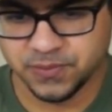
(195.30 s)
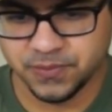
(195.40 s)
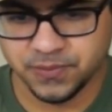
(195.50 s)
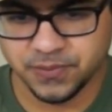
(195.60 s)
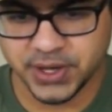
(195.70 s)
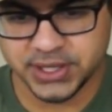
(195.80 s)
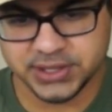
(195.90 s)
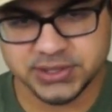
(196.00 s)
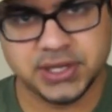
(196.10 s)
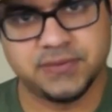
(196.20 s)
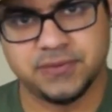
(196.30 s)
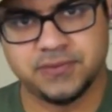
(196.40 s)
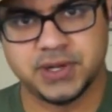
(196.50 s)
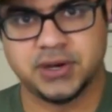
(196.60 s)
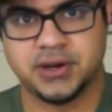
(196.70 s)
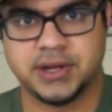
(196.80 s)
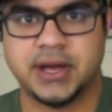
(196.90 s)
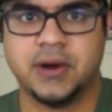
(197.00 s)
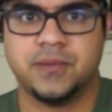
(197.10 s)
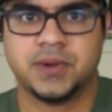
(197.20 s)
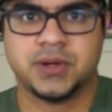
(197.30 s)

writing stuff and figuring out